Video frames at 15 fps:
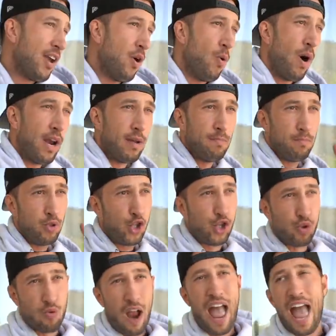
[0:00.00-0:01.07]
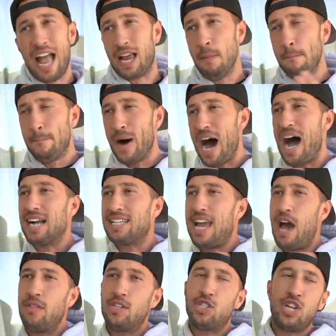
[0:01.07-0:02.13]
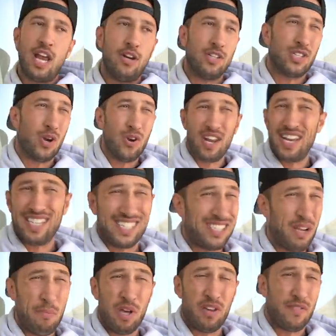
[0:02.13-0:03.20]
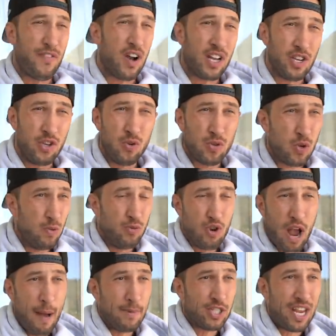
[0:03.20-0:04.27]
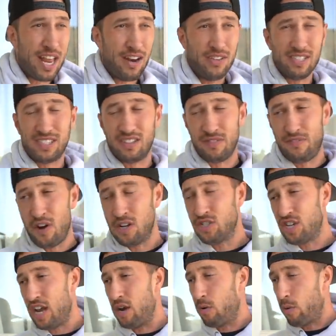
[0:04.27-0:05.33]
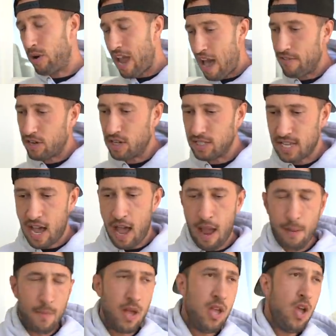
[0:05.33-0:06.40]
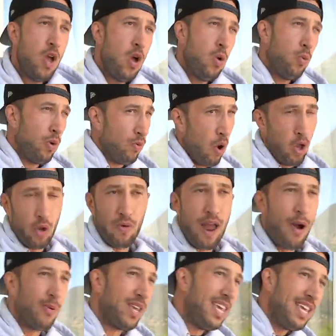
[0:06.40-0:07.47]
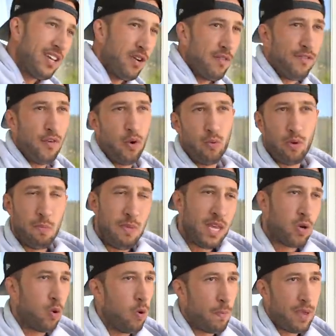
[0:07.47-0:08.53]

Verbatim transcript: don't want to drag and bog down this channel and turn it into some other fucking YouTube drama channel. This is a fun channel where we have a good time we roll around, we eat good food, we meet cool